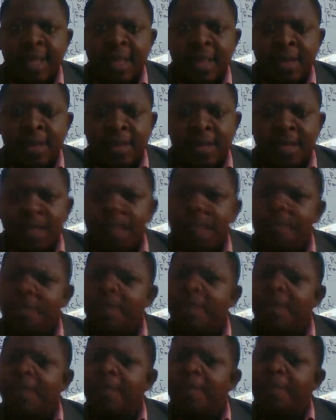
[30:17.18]
Those can be
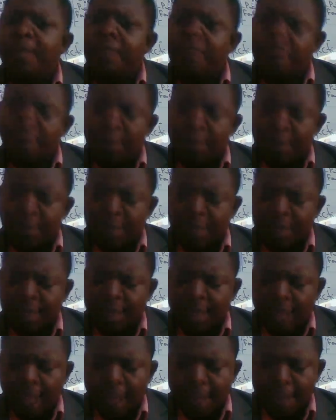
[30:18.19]
some of the problems that
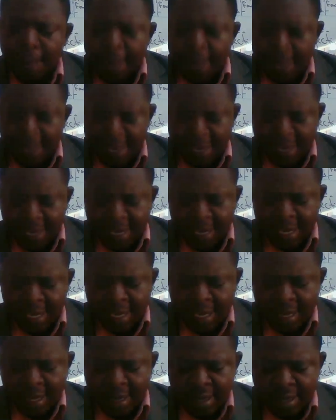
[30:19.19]
can come under
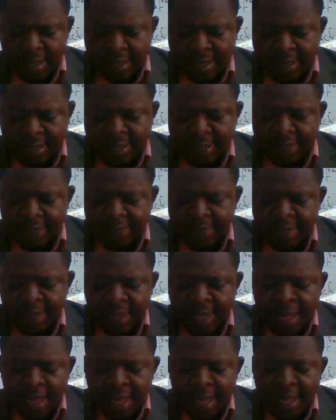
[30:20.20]
relating.
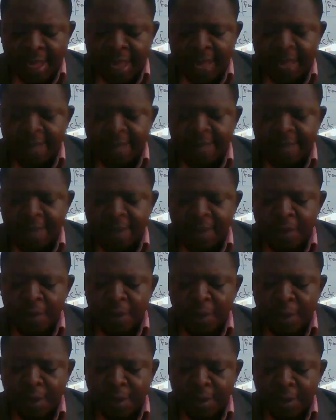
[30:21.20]
Under
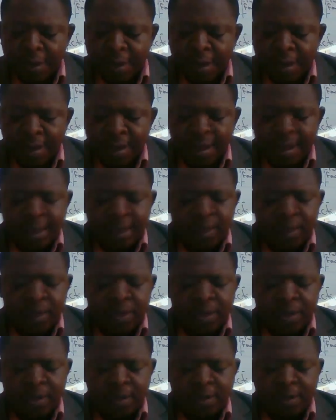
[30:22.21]
valuing, there is
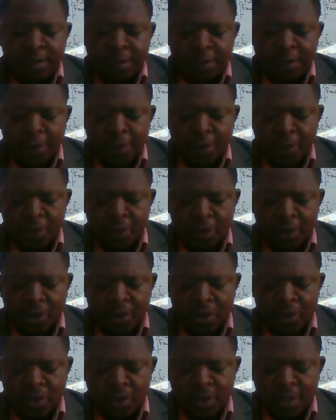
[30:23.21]
risk of spiritual
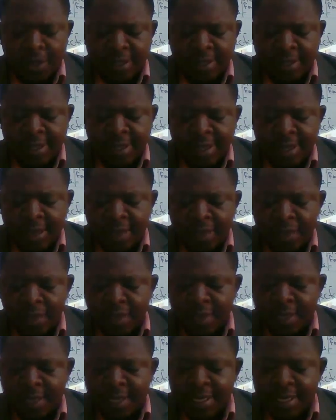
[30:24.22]
distress,
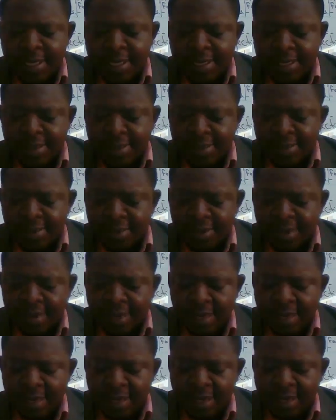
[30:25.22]
readiness, or
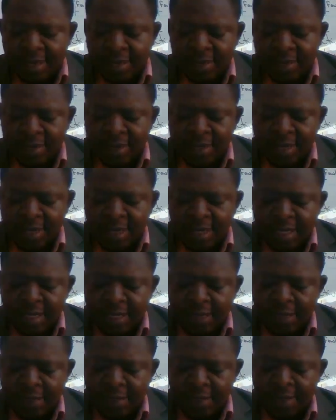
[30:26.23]
that is readiness
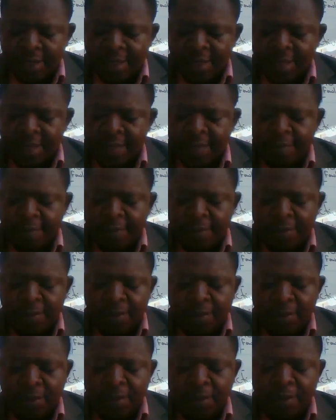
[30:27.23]
for enhanced
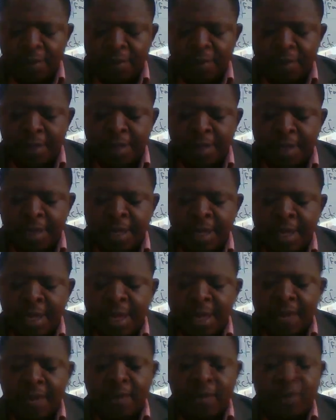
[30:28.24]
spiritual well-being
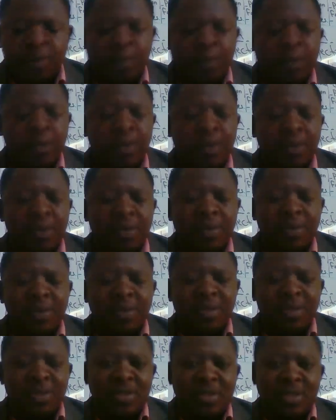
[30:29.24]
or spiritual
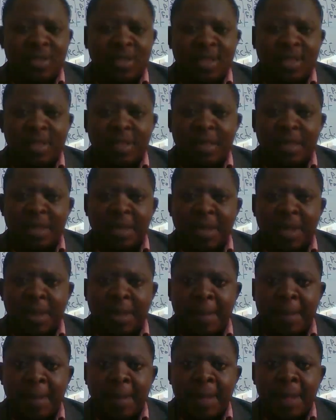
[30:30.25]
distress that may come.